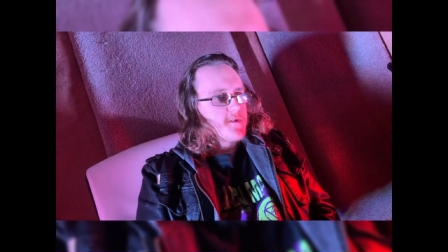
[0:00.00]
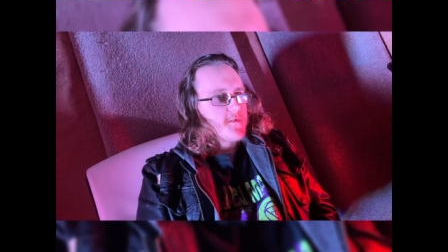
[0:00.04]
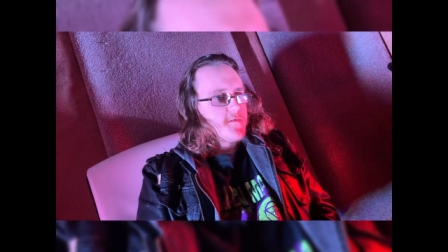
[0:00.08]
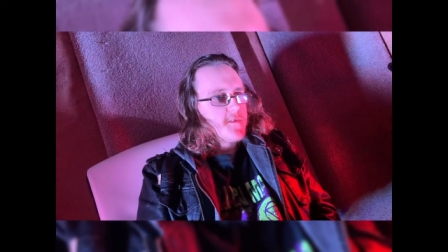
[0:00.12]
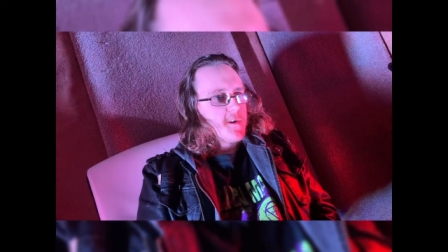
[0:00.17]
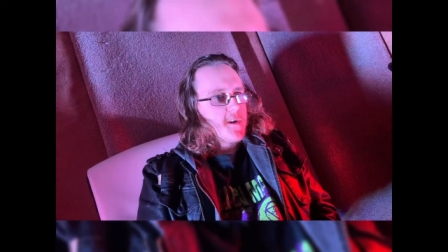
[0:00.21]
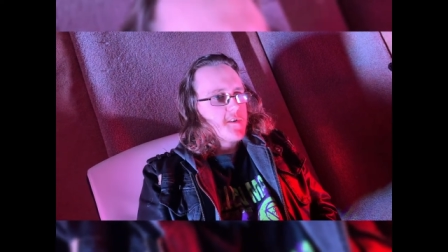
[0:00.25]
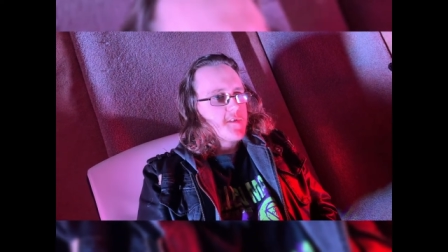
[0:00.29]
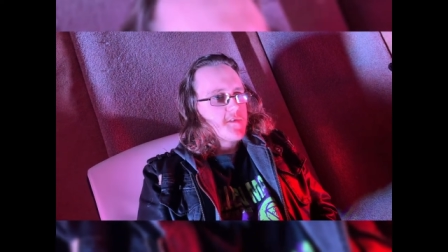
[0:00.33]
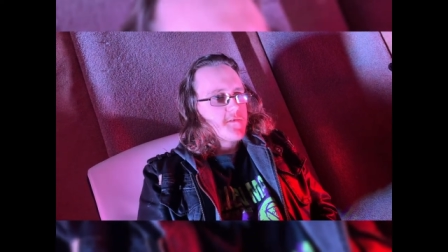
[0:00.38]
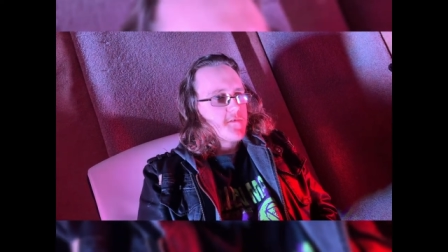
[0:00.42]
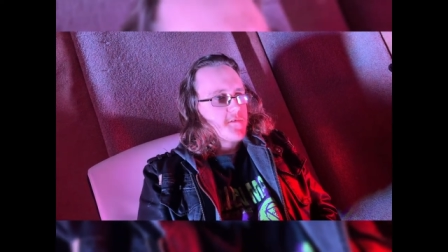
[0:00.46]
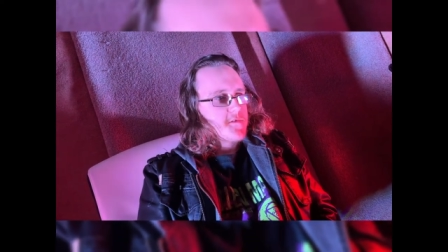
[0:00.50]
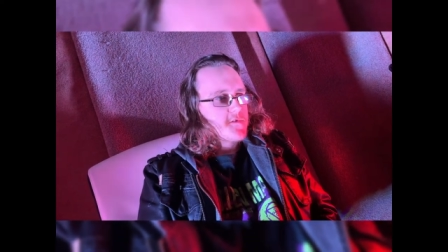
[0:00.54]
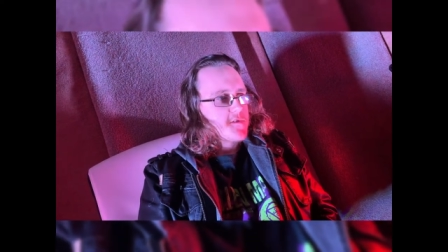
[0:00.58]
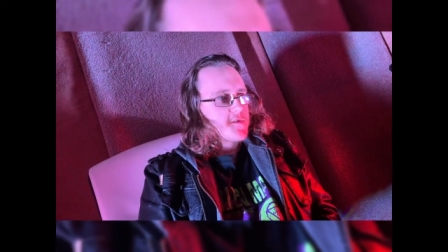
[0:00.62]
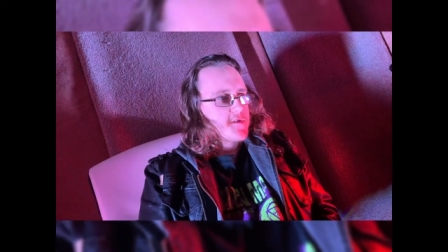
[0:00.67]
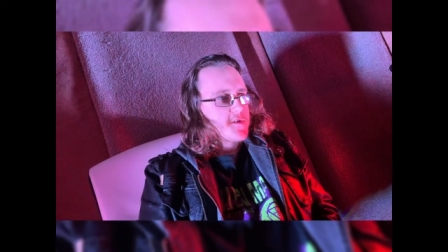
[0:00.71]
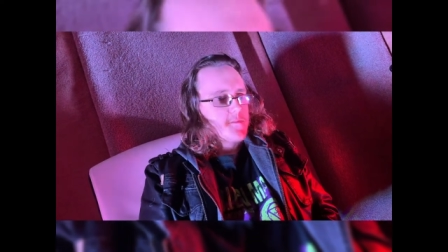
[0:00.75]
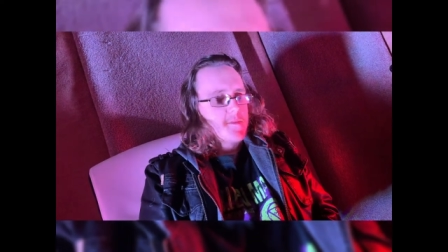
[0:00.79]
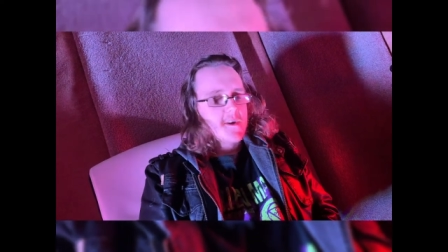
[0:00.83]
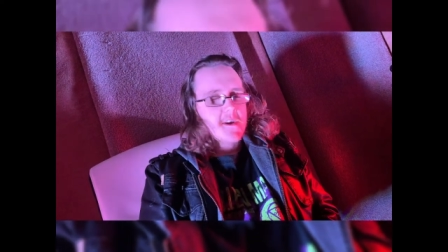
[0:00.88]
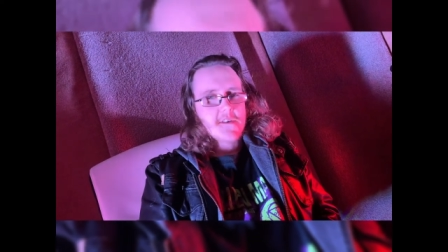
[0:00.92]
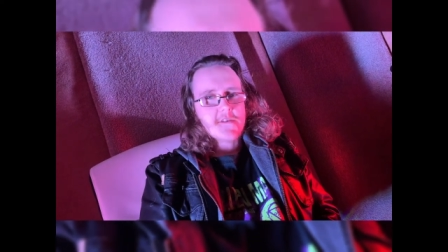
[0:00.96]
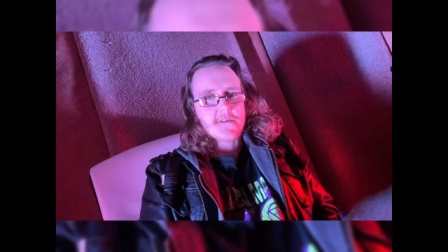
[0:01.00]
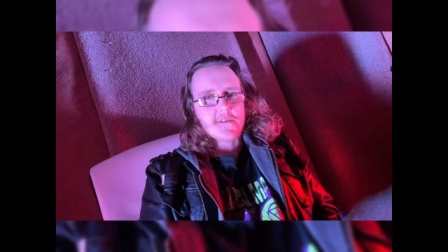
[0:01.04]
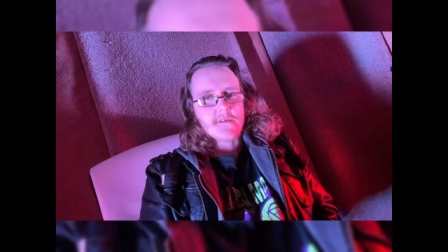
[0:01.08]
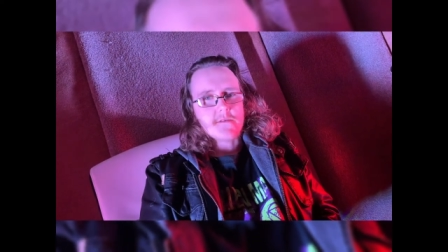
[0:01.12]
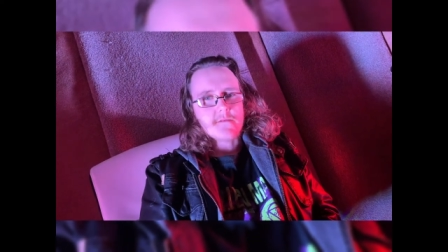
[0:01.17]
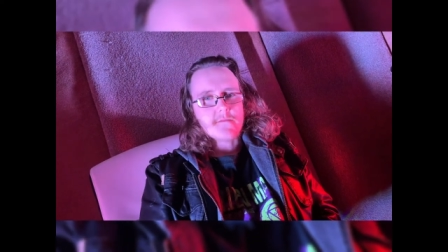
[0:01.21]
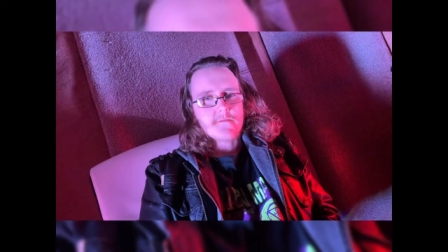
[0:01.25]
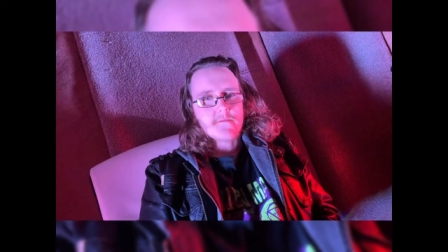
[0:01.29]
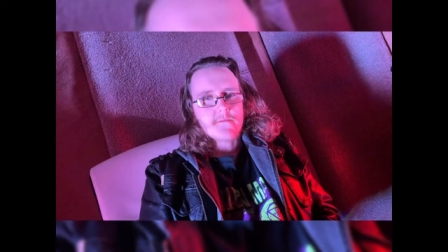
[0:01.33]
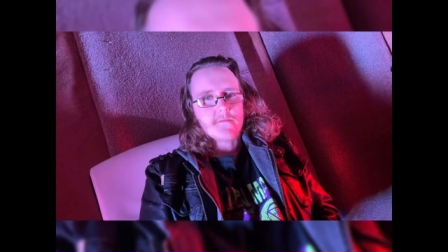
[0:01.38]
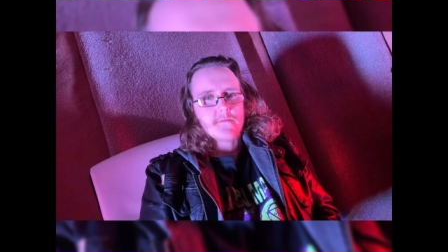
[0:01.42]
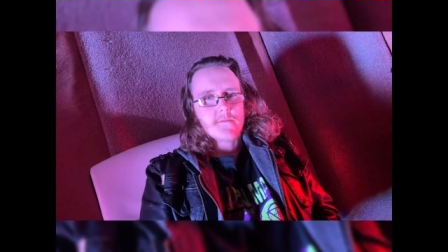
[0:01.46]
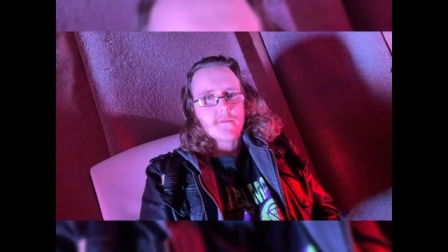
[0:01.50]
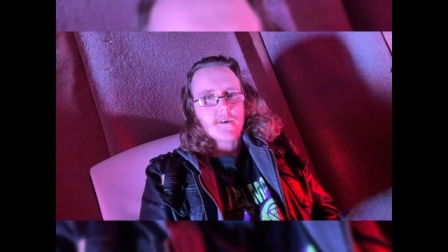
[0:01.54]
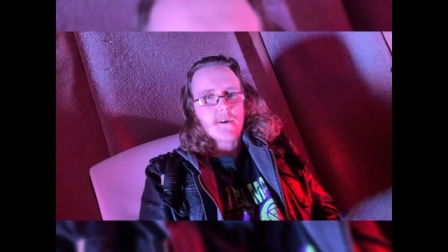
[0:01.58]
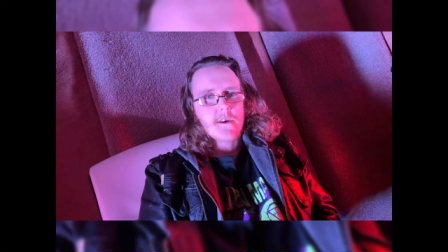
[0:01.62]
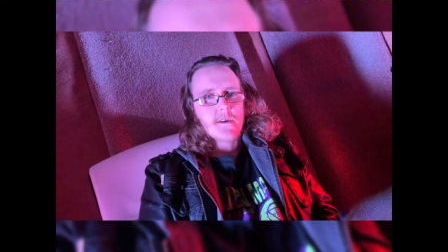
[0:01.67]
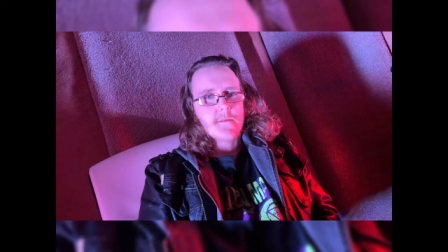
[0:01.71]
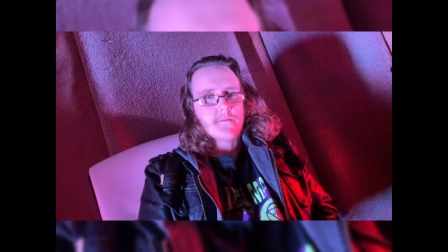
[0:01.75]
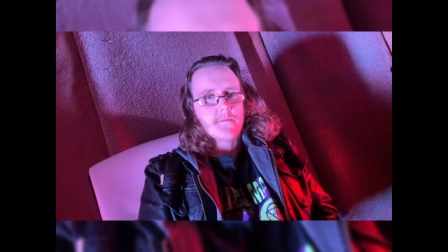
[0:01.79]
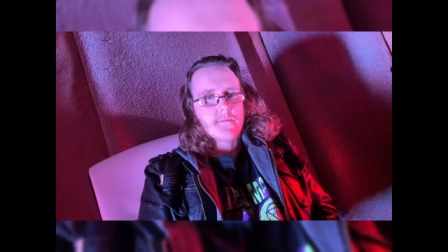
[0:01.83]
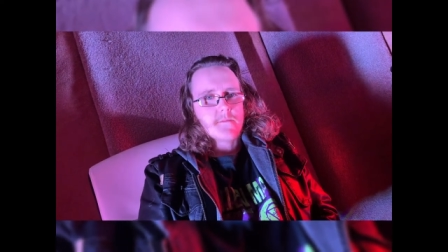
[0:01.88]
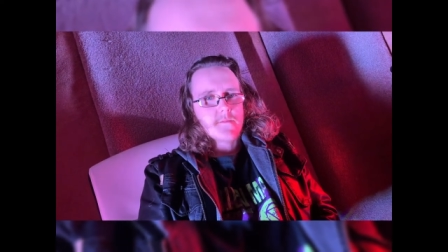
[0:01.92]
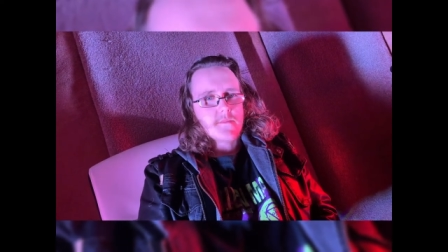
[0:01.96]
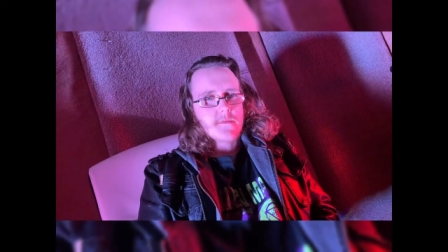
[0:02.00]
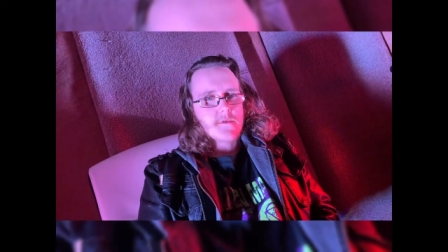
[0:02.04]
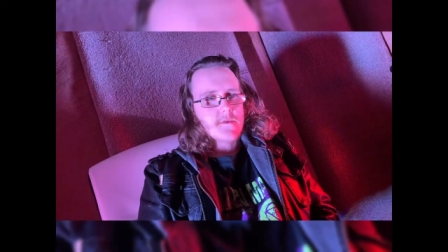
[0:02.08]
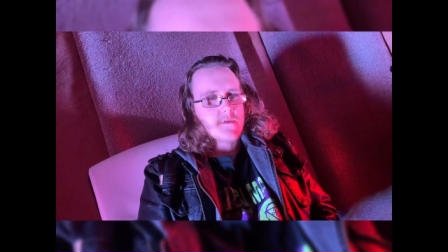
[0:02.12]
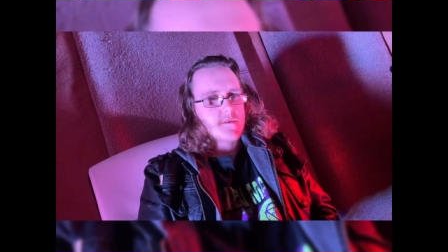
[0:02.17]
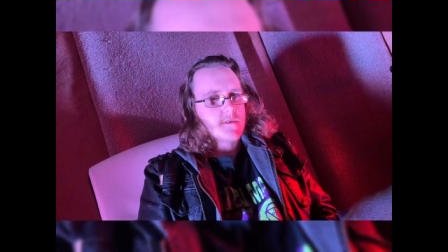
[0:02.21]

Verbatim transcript: the festival is just amazing. Um,